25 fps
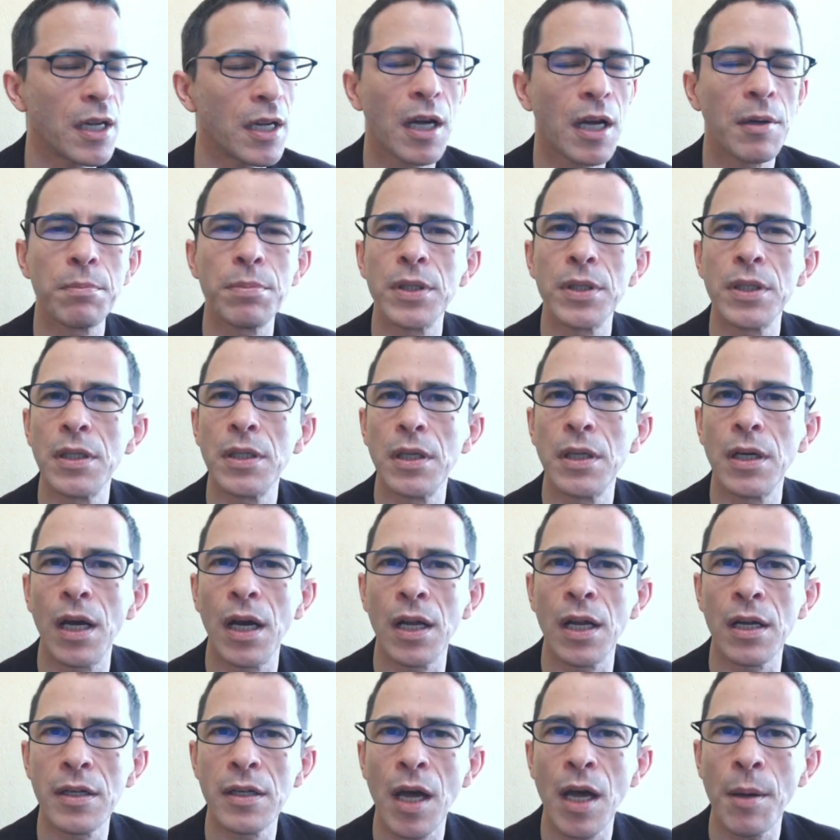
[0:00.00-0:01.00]
up
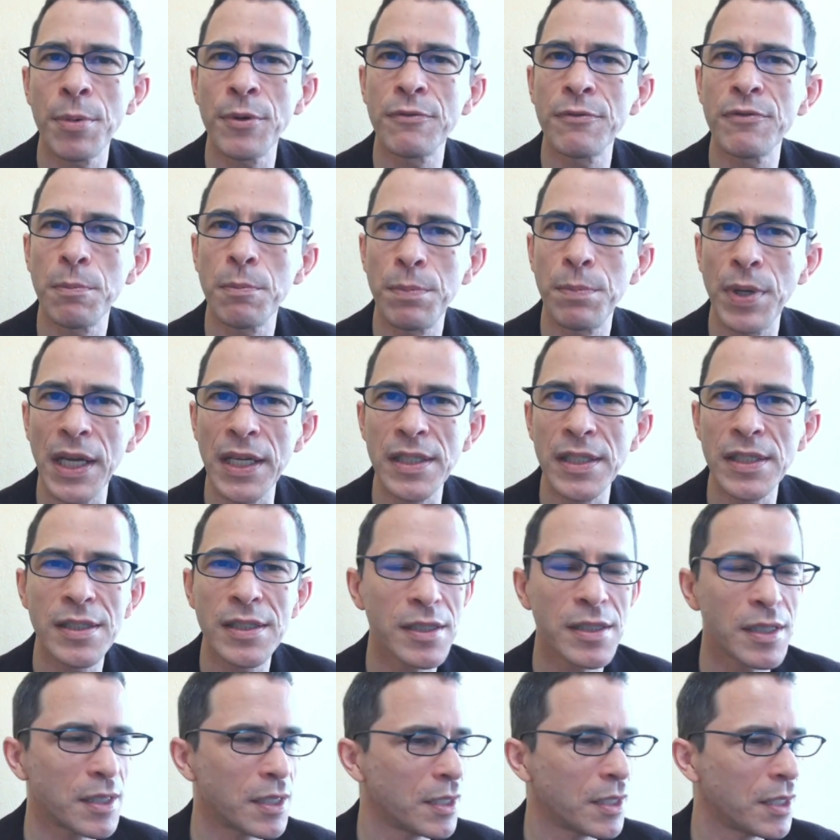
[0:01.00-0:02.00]
on top of the base,